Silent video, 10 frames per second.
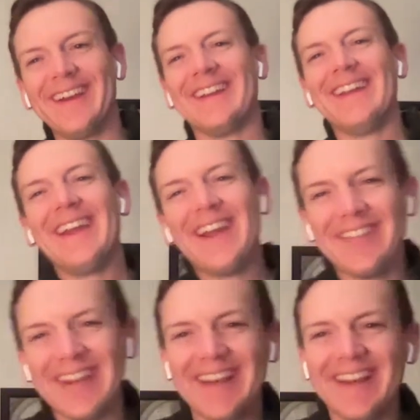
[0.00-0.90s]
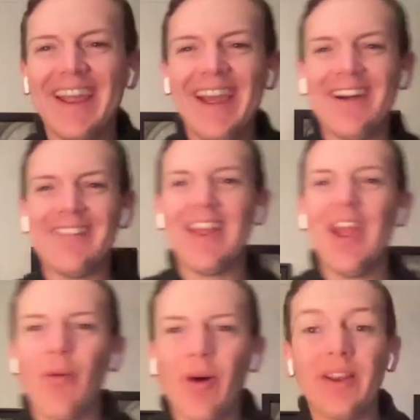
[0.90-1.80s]
I mean, I mean,
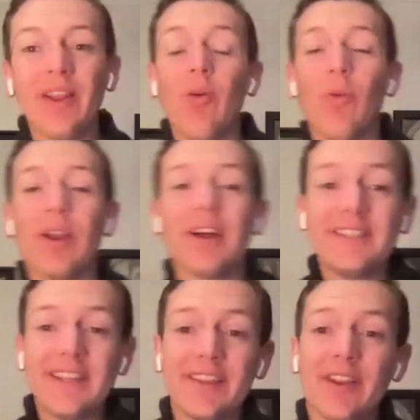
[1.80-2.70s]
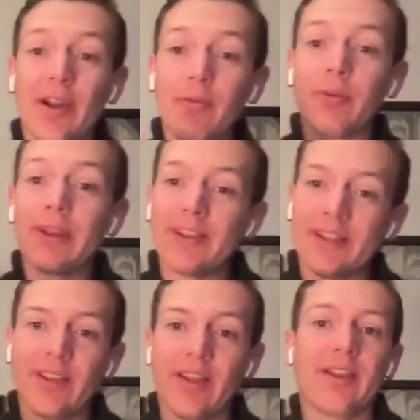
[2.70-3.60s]
one one idea that I
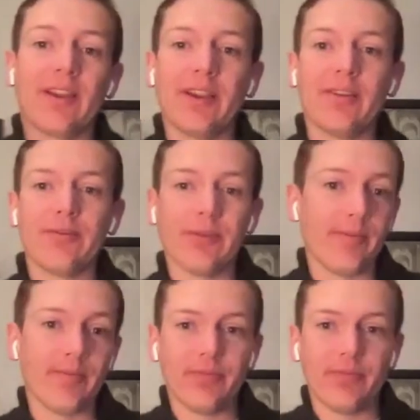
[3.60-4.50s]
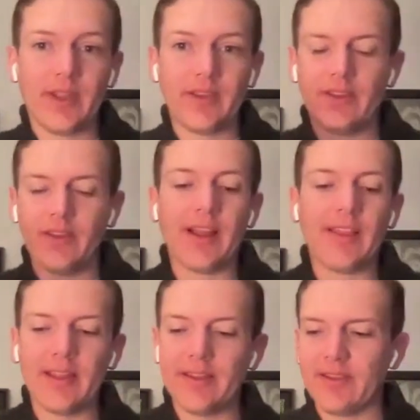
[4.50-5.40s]
really like from that I
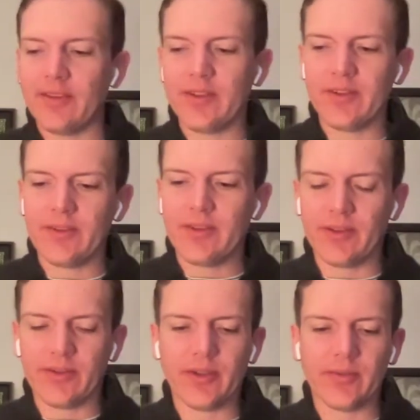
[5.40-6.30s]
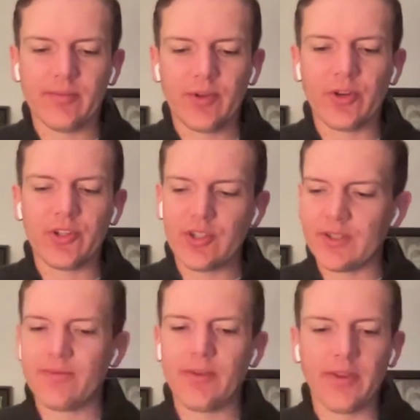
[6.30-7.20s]
think that the the, the
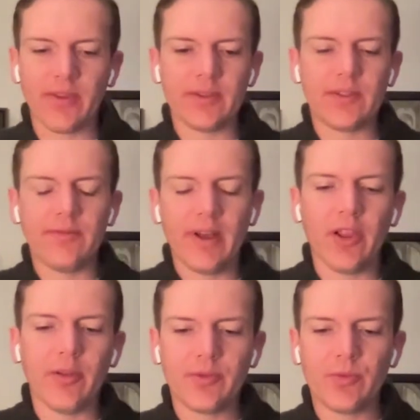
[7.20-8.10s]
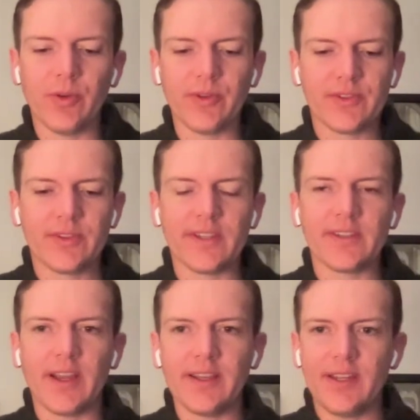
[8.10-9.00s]
Christians further developed was
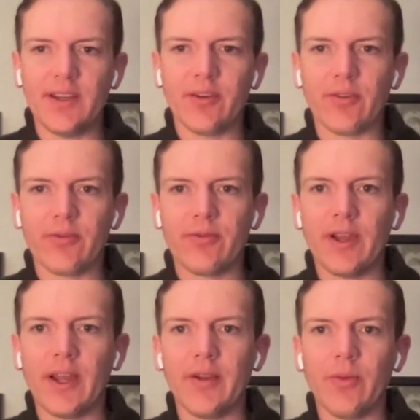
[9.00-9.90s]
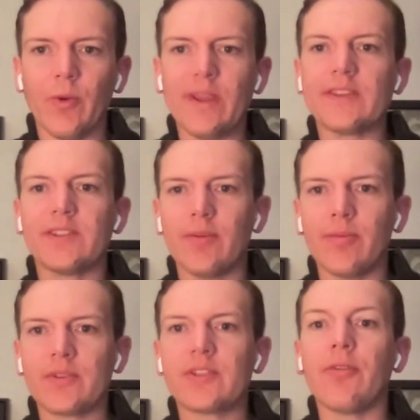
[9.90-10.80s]
this idea of uh,
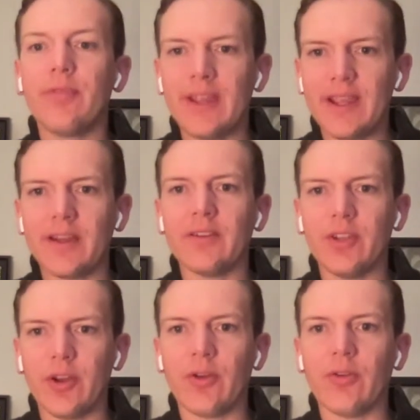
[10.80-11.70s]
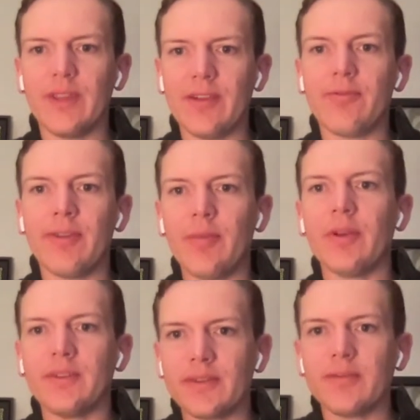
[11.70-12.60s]
wisdom, Sophia, you know, the
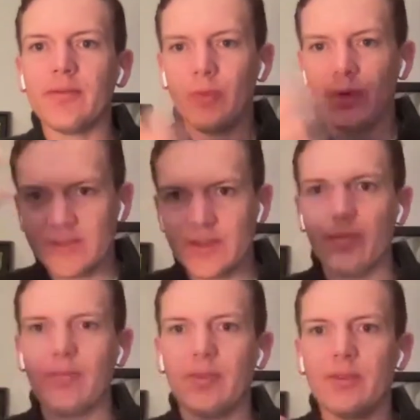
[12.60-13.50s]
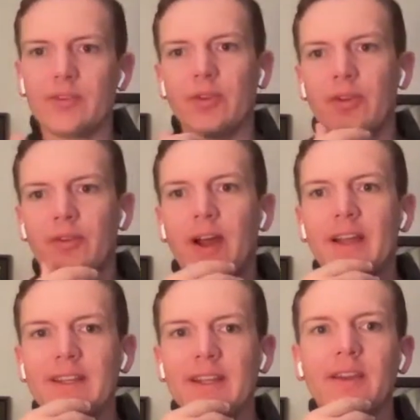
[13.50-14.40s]
feminine wisdom sort of
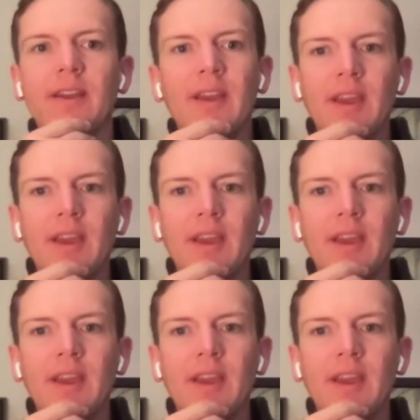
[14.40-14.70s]
idea,